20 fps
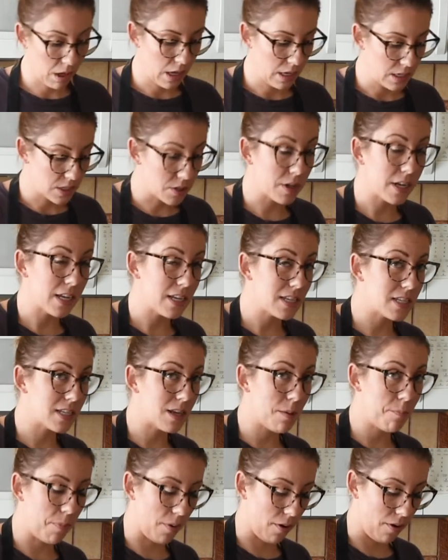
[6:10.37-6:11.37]
So it is
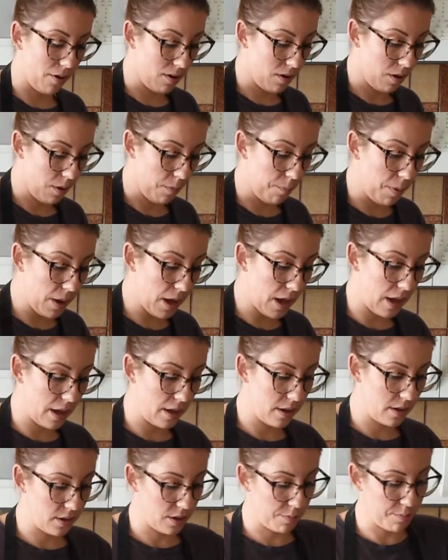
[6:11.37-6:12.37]
simple,
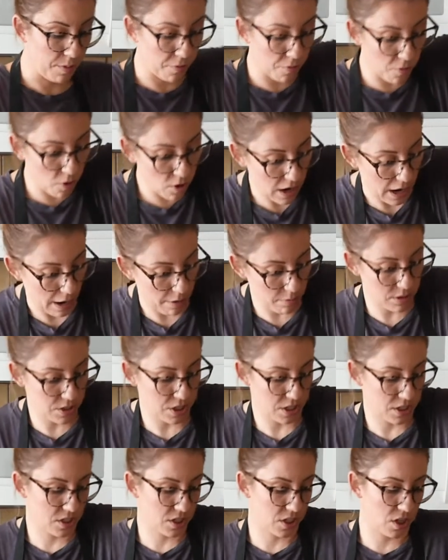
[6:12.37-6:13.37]
but before I would
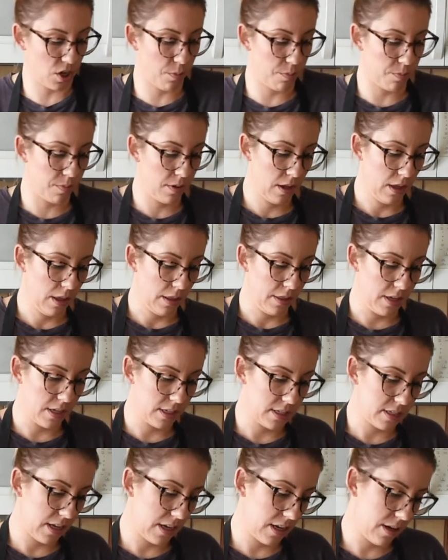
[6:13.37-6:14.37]
just scoop
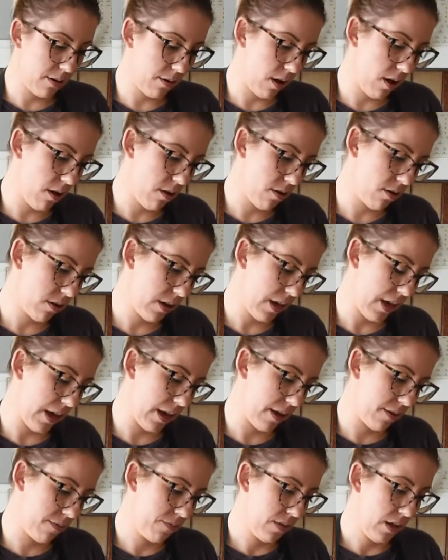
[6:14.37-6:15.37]
this in. Oh,
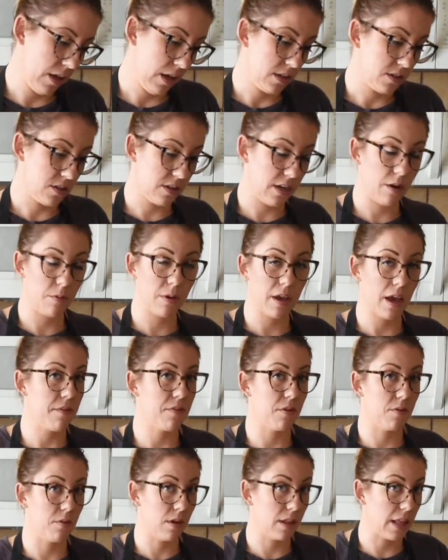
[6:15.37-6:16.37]
okay. So now we
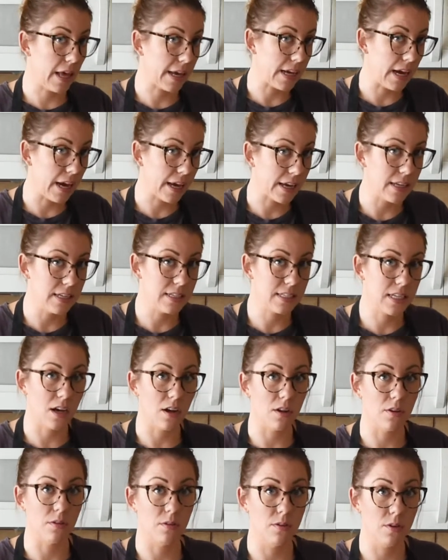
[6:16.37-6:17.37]
have I can
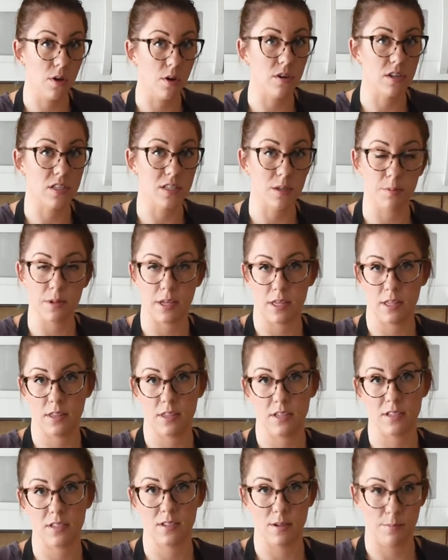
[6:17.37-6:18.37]
tell noticeably that
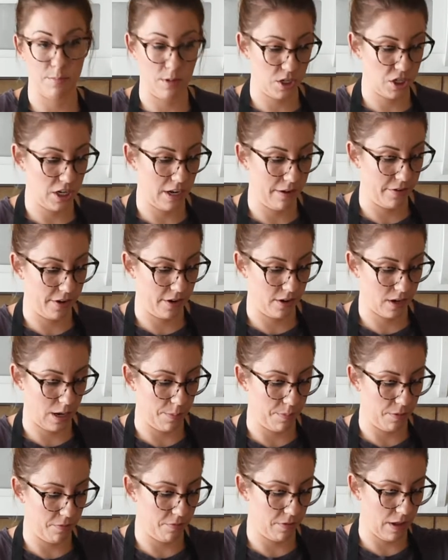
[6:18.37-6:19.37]
this is a much heavier
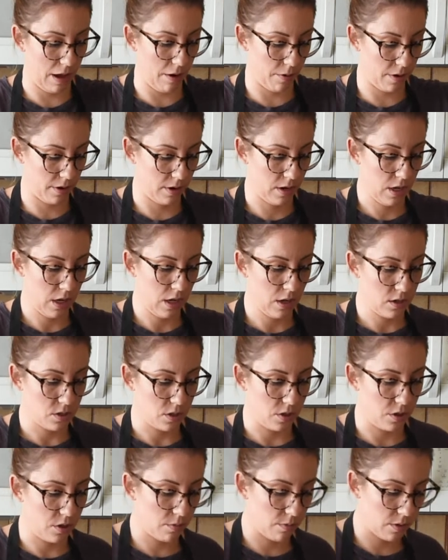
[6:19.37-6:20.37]
cup of flour.
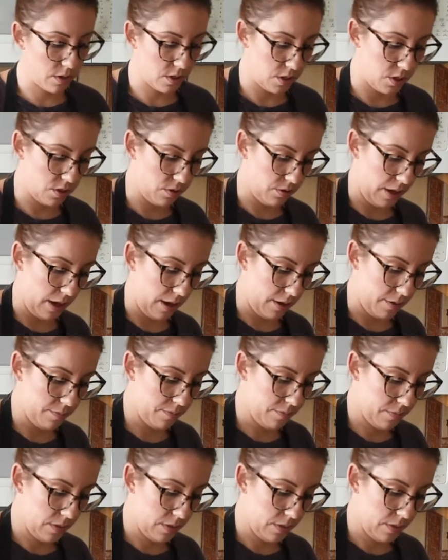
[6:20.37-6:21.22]
So you don't want to do that.